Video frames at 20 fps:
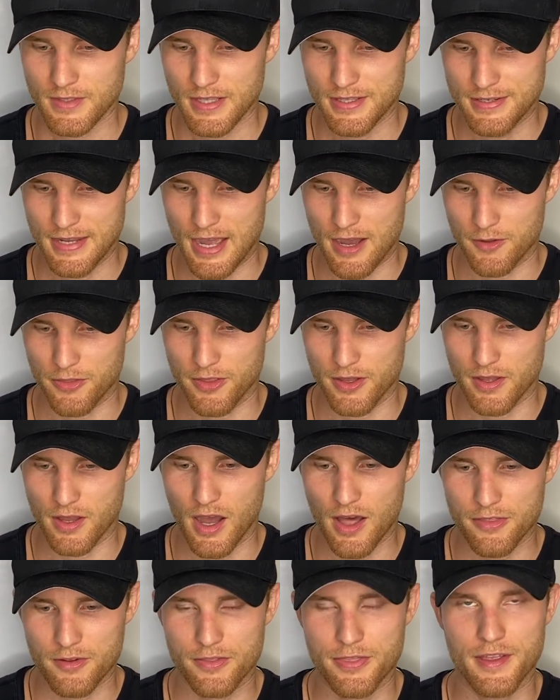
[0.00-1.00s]
Now, the
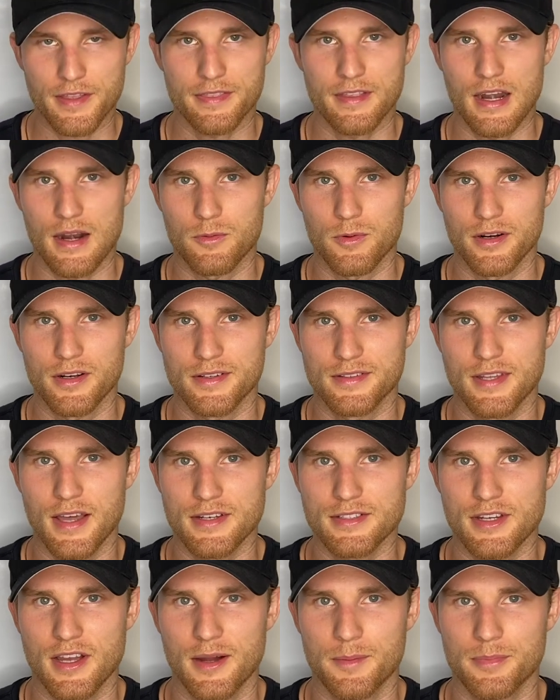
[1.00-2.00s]
other thing that I wanted to
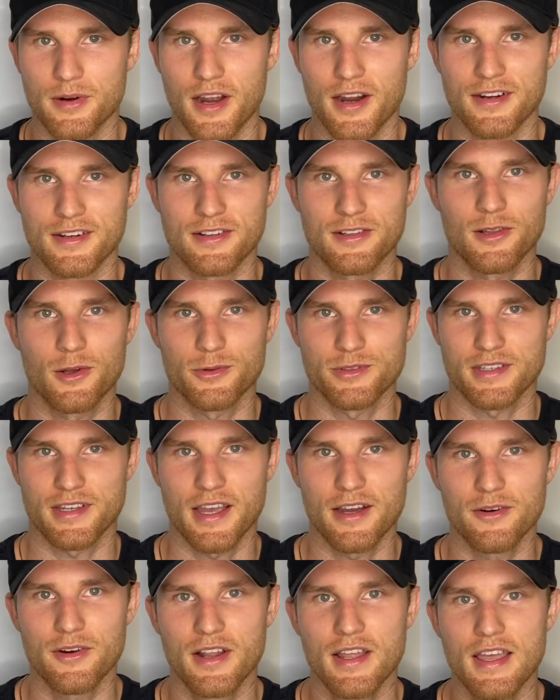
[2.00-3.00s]
touch on prior to closing
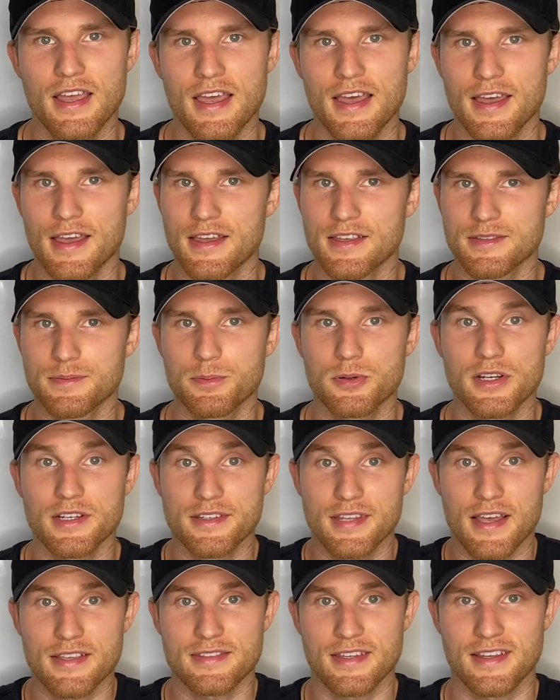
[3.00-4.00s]
out is
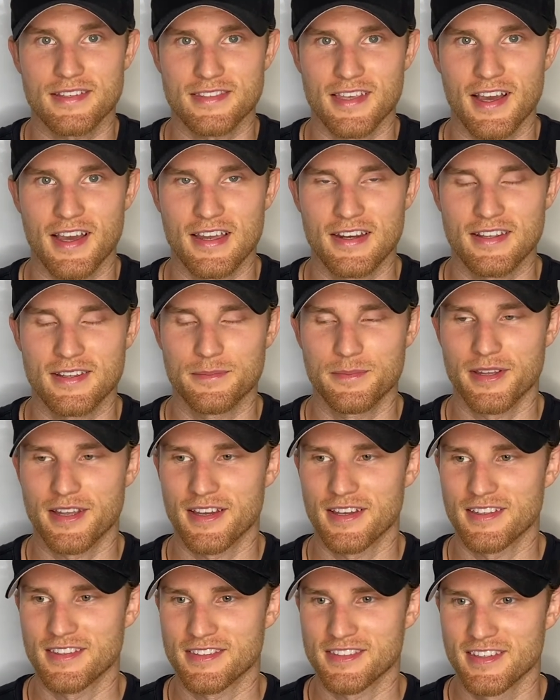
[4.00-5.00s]
pre-test anxiety,
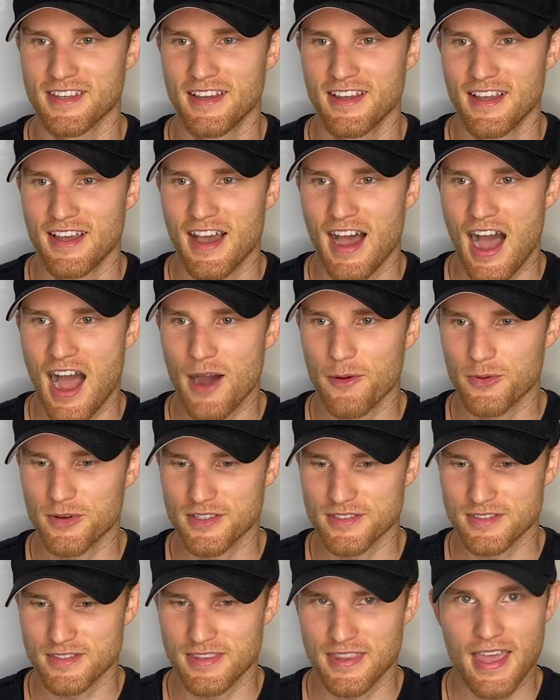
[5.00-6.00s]
because I
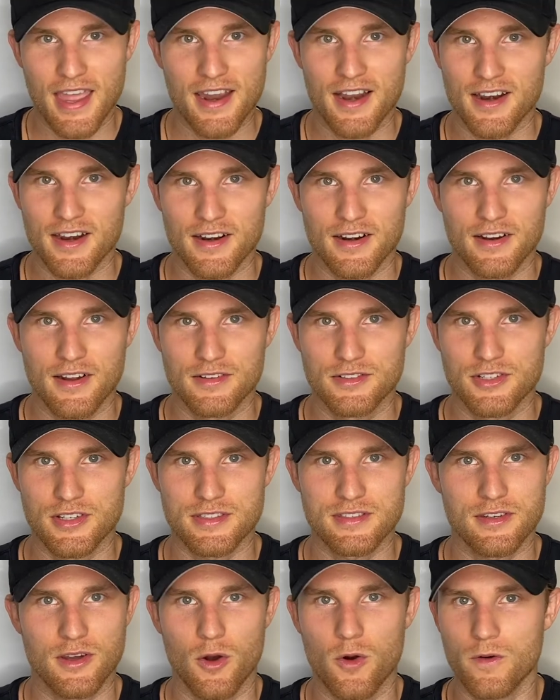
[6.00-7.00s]
was there
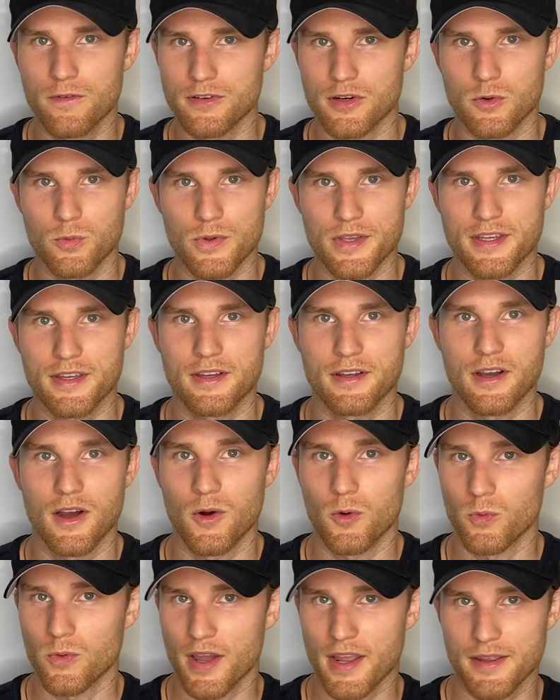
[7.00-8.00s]
just over a week ago,
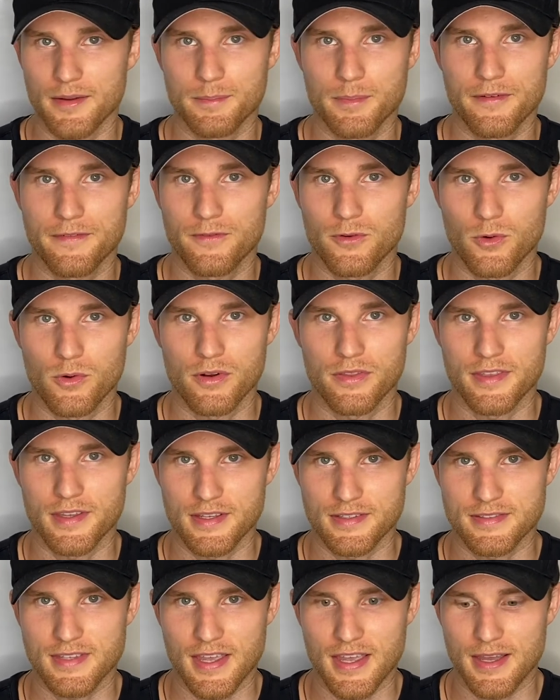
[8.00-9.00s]
right before the
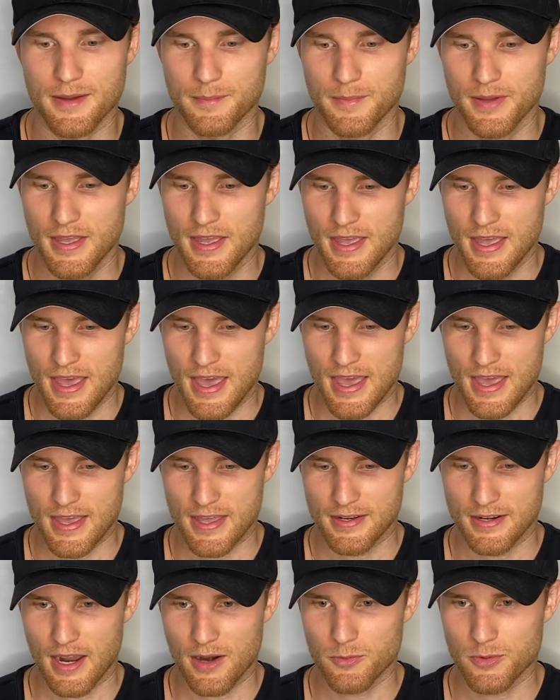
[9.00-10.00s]
exam,
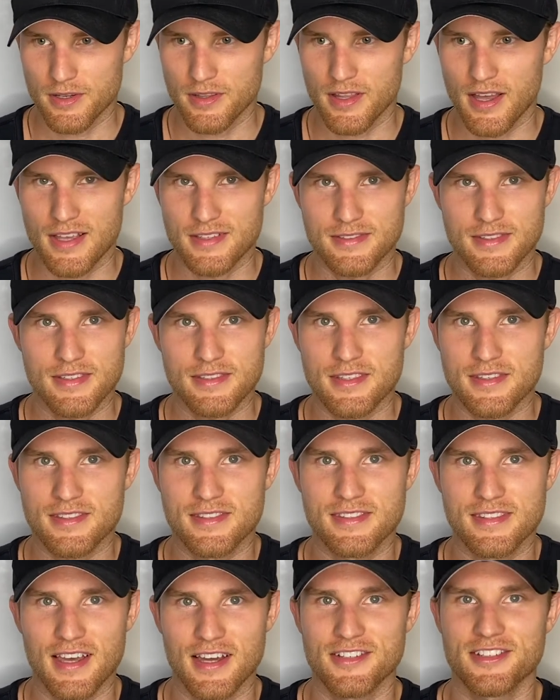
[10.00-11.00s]
and I realized this is
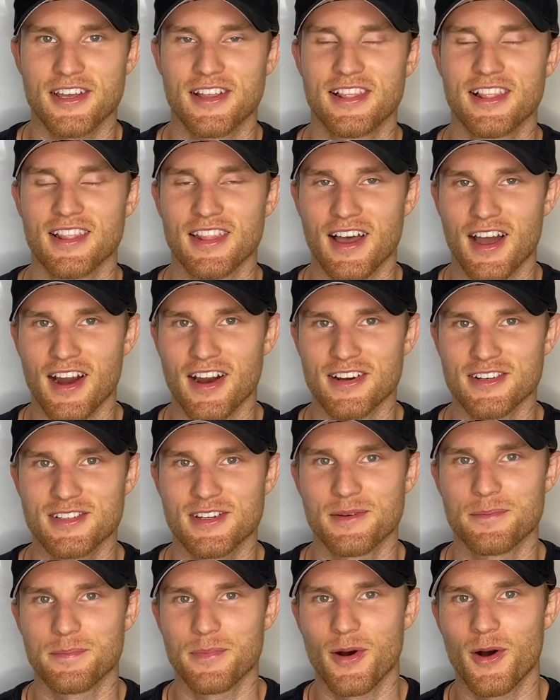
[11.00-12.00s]
such a large
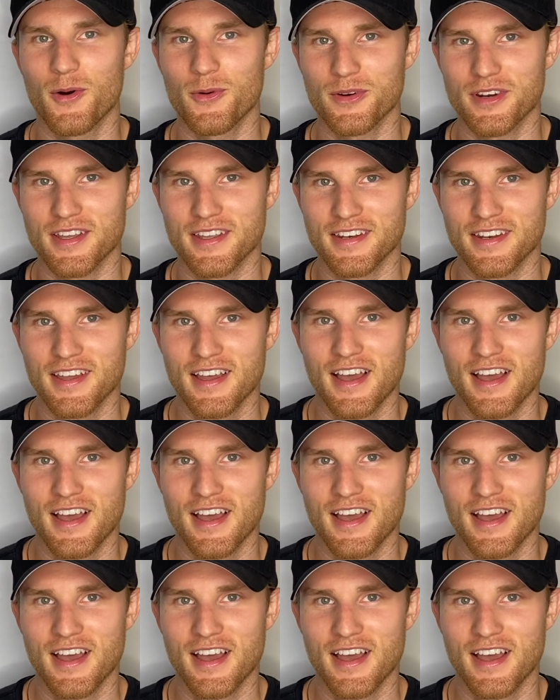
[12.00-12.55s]
component